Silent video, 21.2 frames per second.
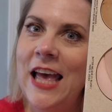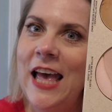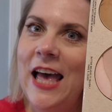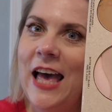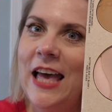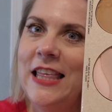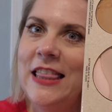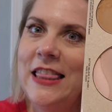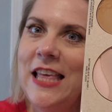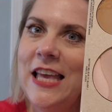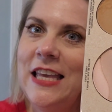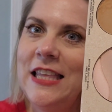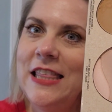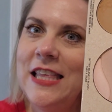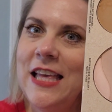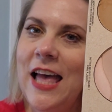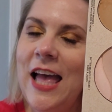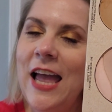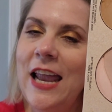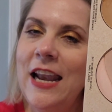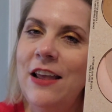I think
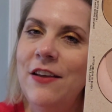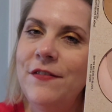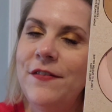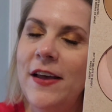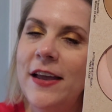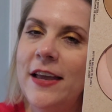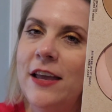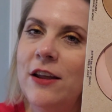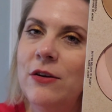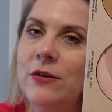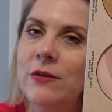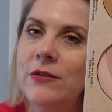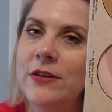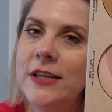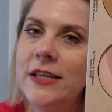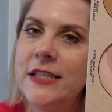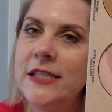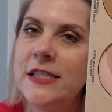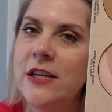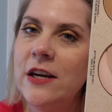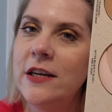that if I can
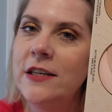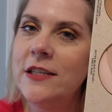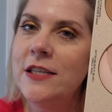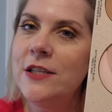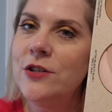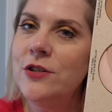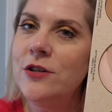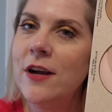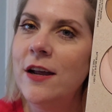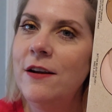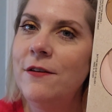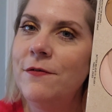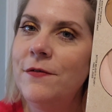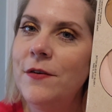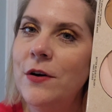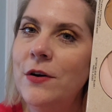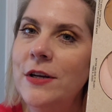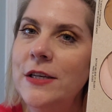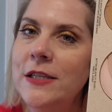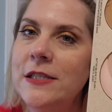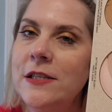really start to try to
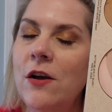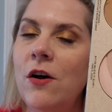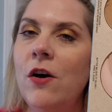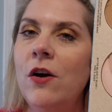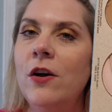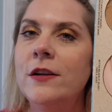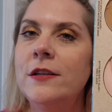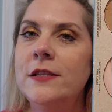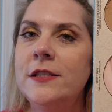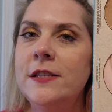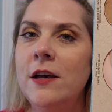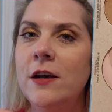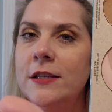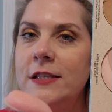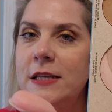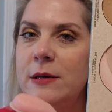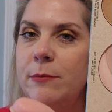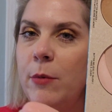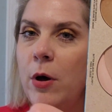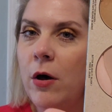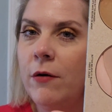focus on
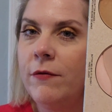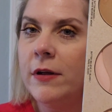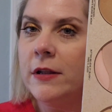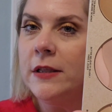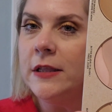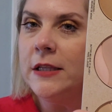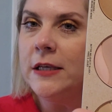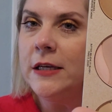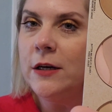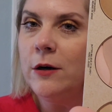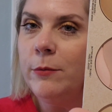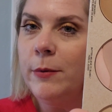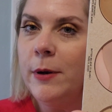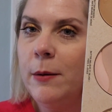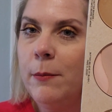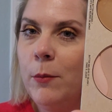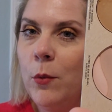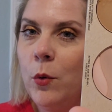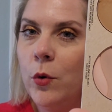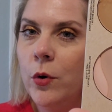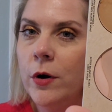Saucy Mauve a little bit
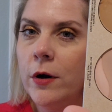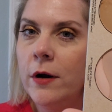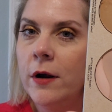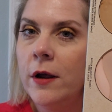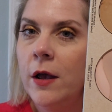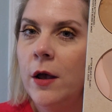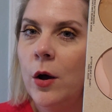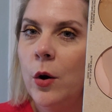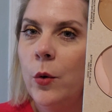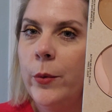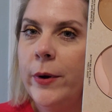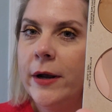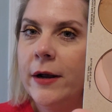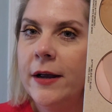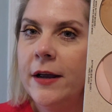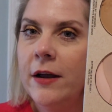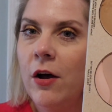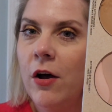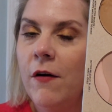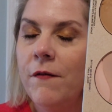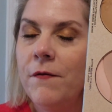more,
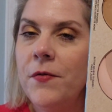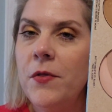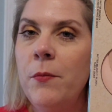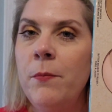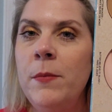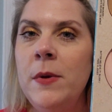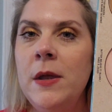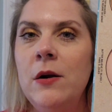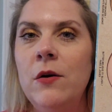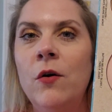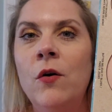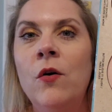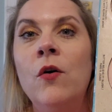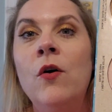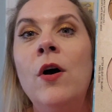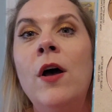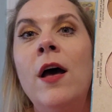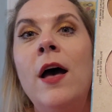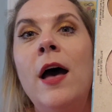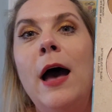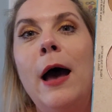wearing off the middle,
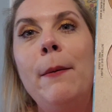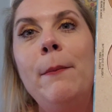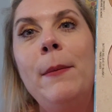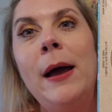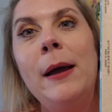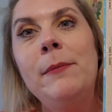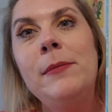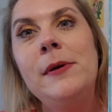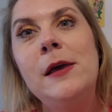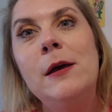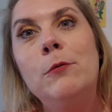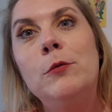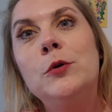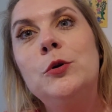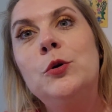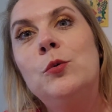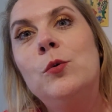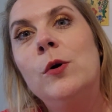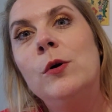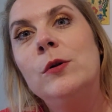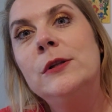I might be able
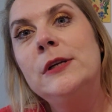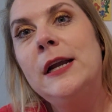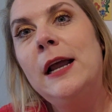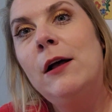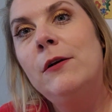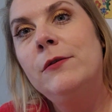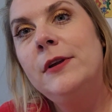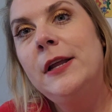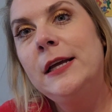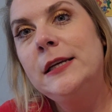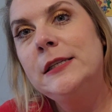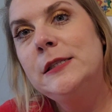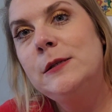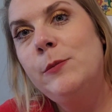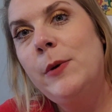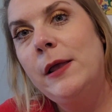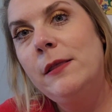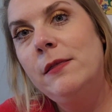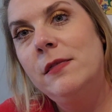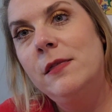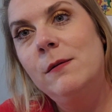to roll it out next
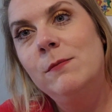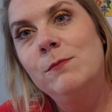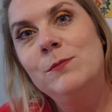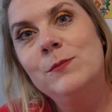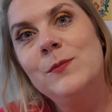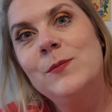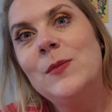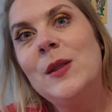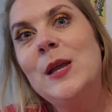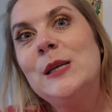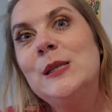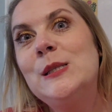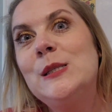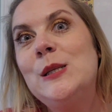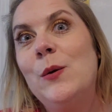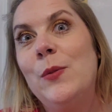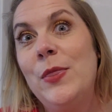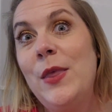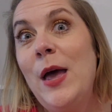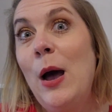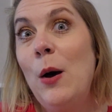month.
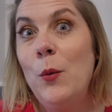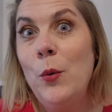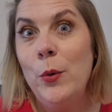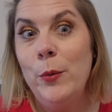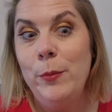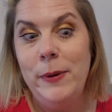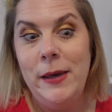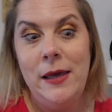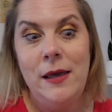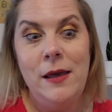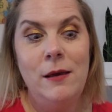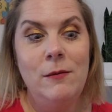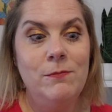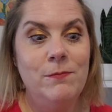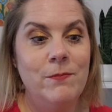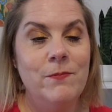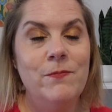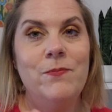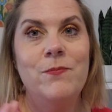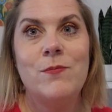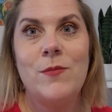That will be
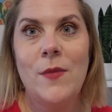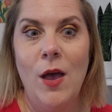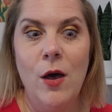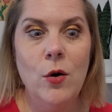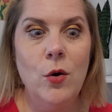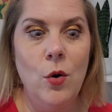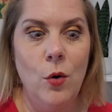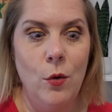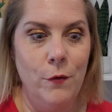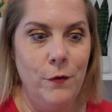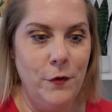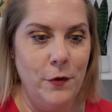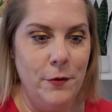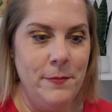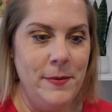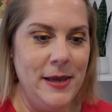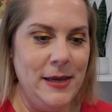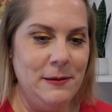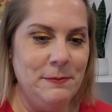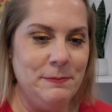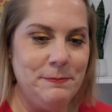a goal for
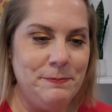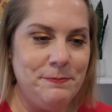me.